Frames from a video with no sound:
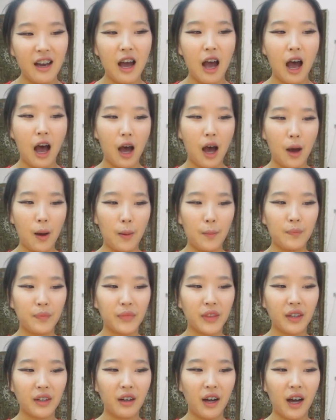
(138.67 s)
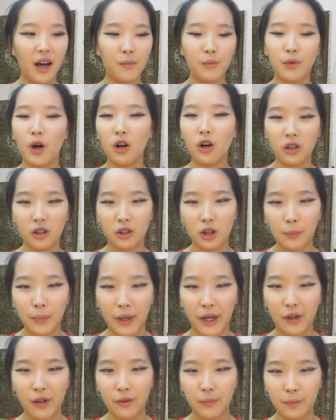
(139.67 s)
I'm not going to
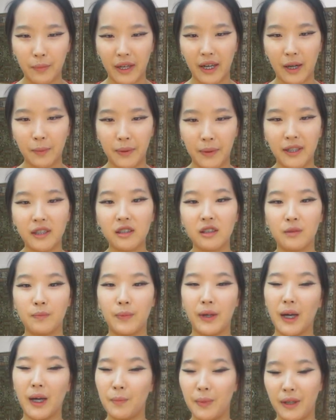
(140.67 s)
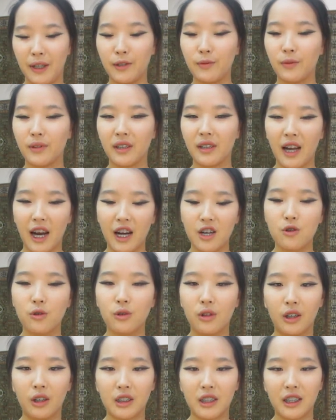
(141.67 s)
compare it with BAP's, because BAP's was an actual
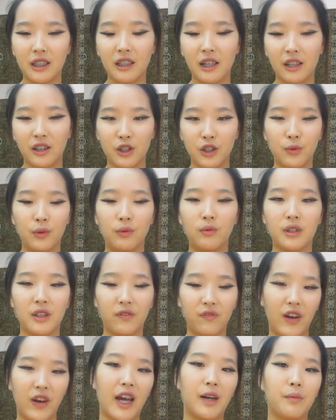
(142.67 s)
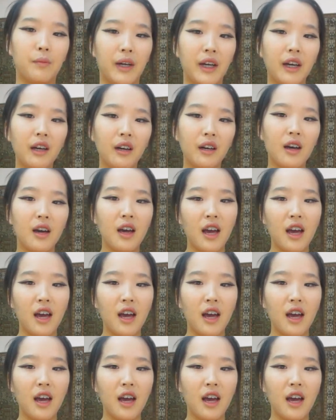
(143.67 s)
concert and this one was a fan meet,